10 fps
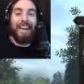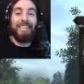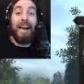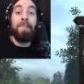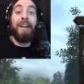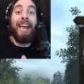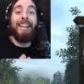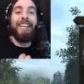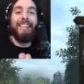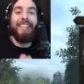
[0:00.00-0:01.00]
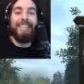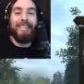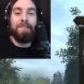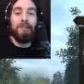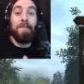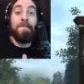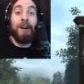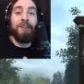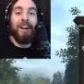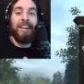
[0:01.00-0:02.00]
guys, I'm gonna end this episode of
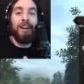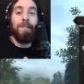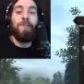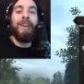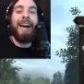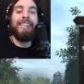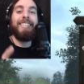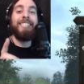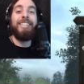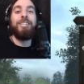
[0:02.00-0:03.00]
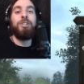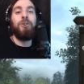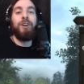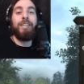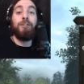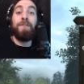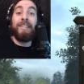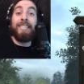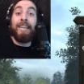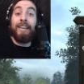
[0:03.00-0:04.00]
Verdun here. If you guys did enjoy, don't
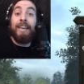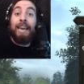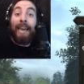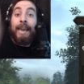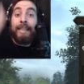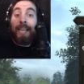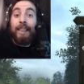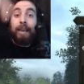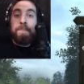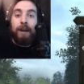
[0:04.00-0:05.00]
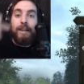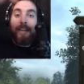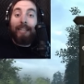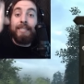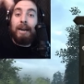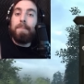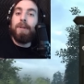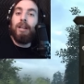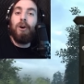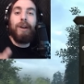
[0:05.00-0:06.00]
forget to hit that like button down
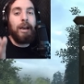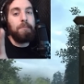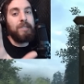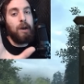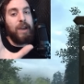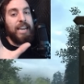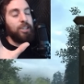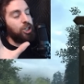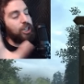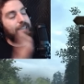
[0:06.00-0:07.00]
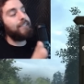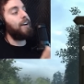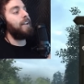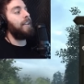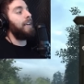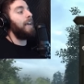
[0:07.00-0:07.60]
below. It helps out a shit ton.